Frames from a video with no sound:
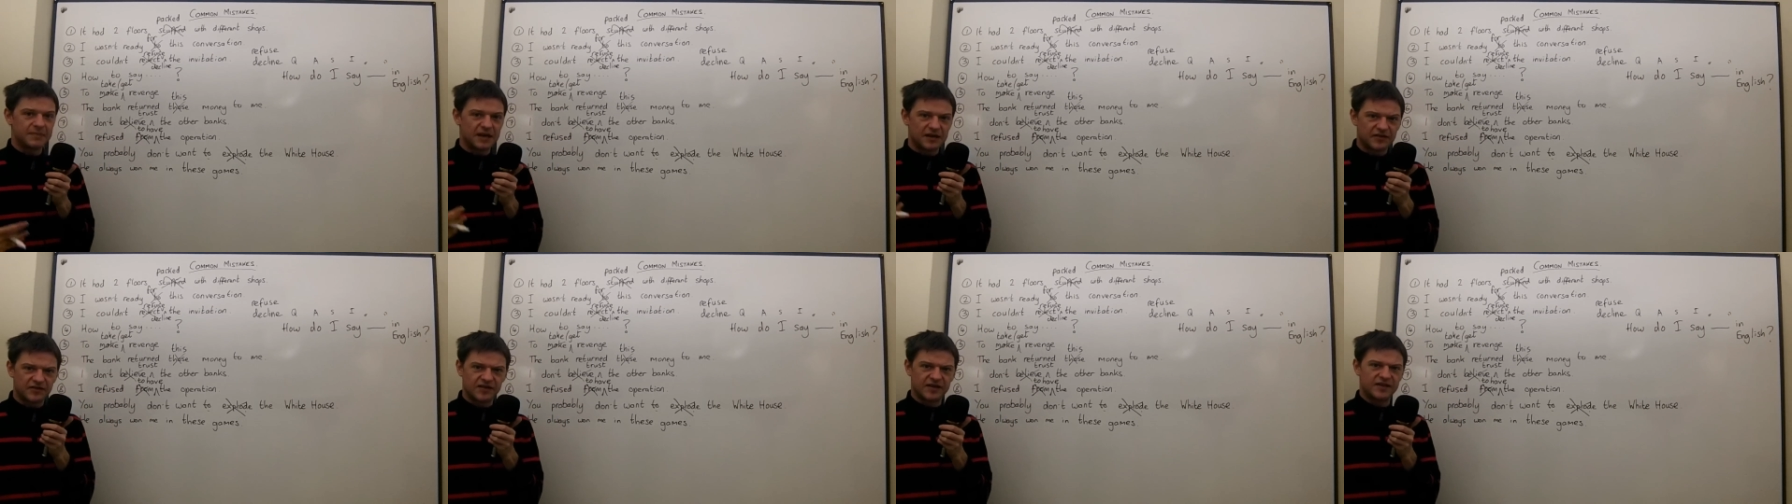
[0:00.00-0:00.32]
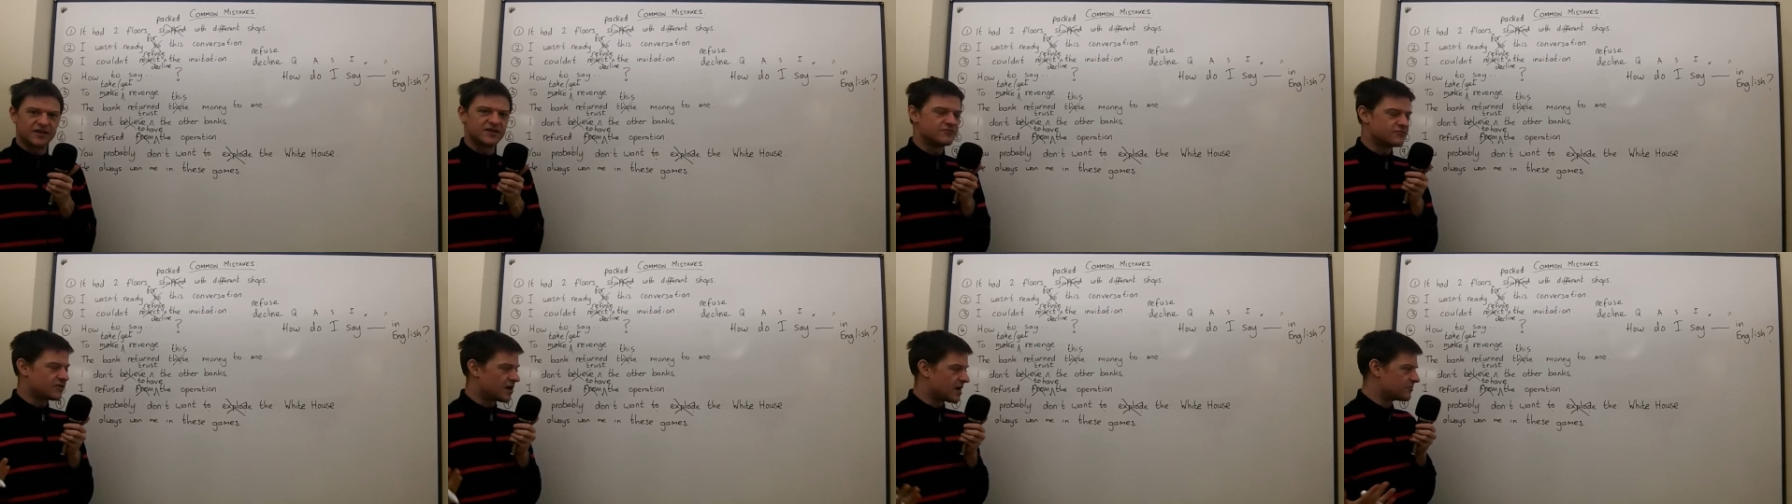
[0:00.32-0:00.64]
mixed
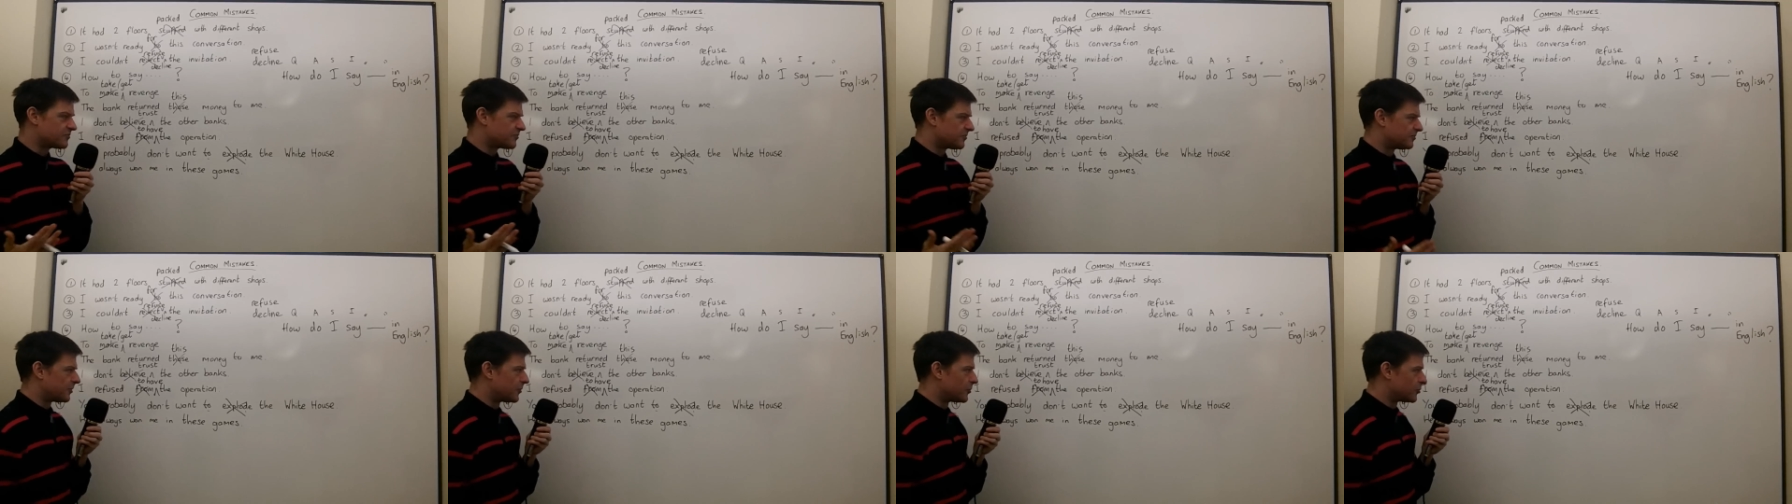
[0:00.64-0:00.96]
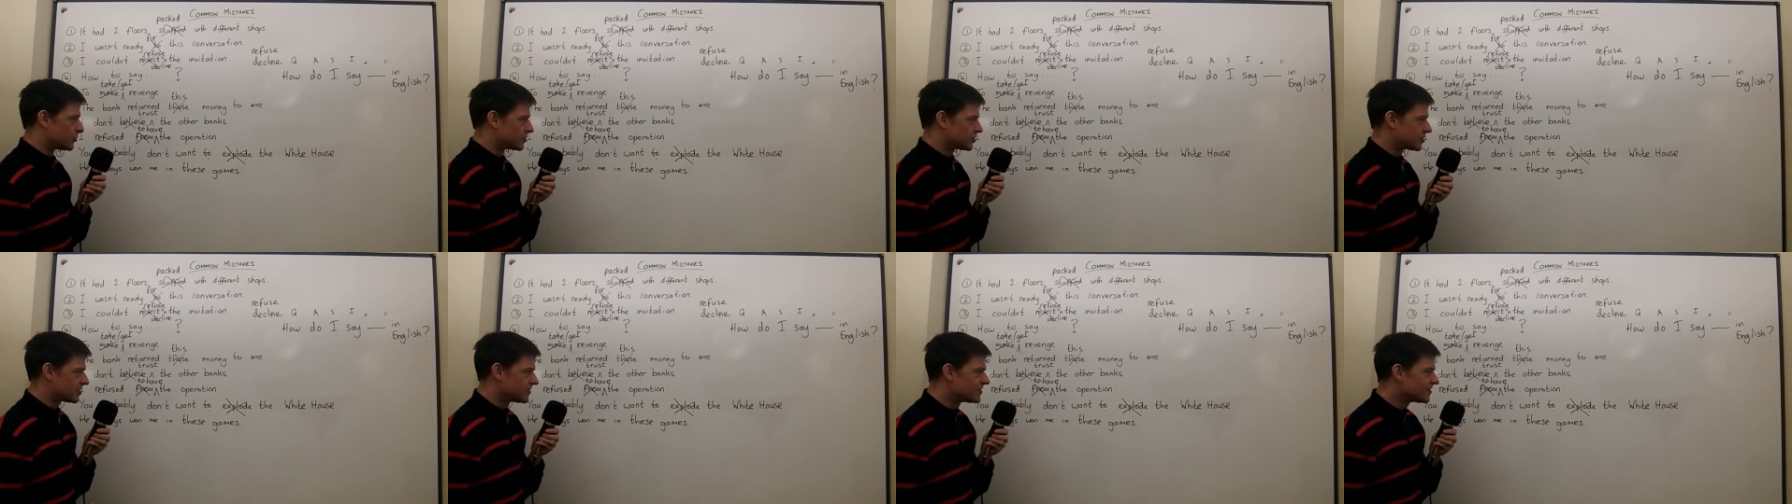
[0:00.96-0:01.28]
in the right
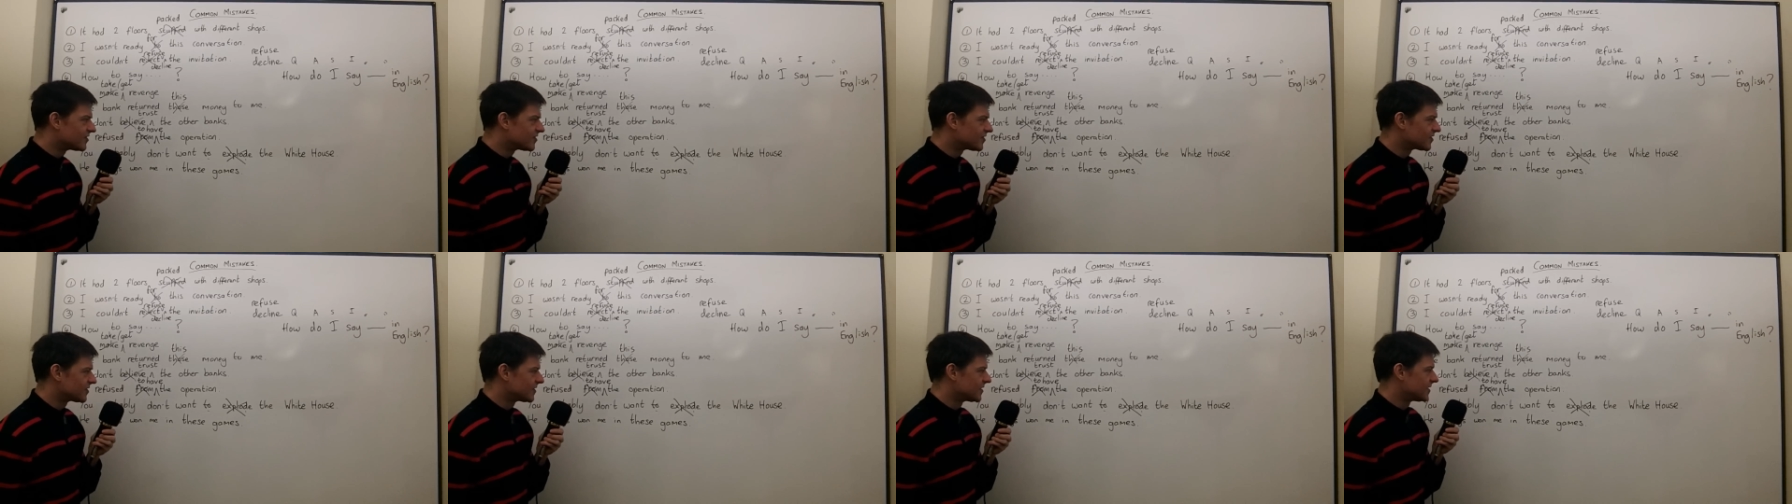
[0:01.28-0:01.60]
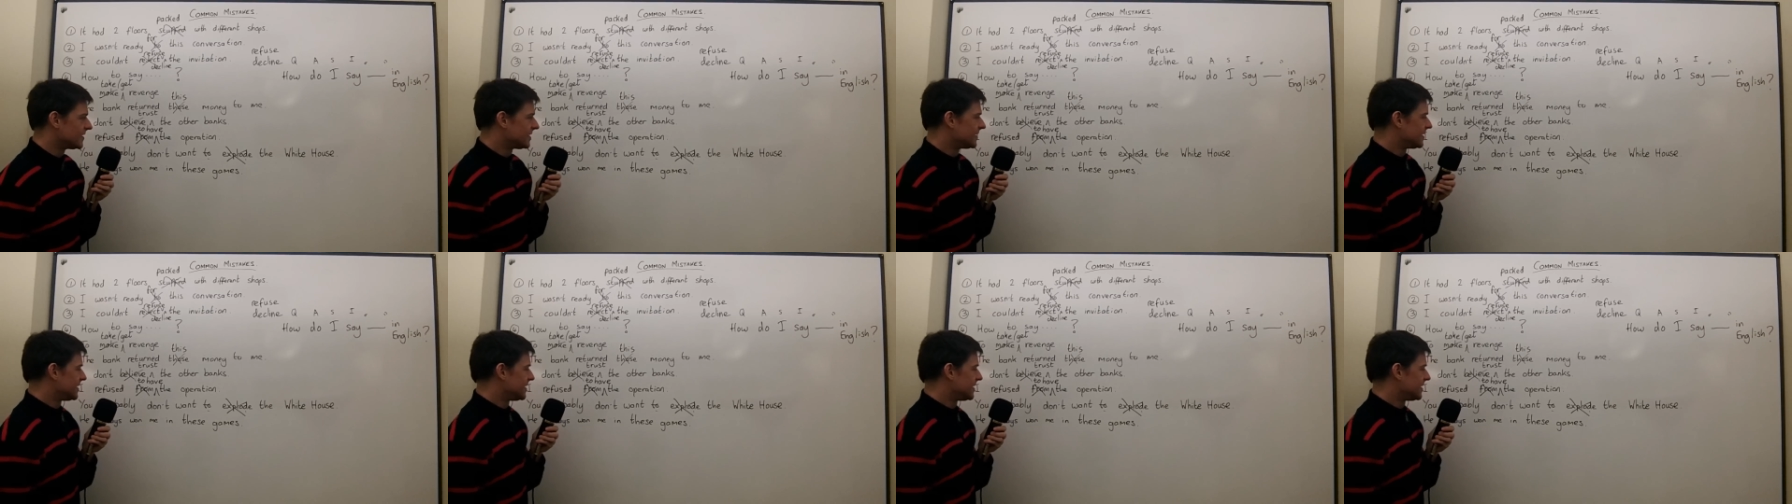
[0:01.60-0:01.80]
proportions,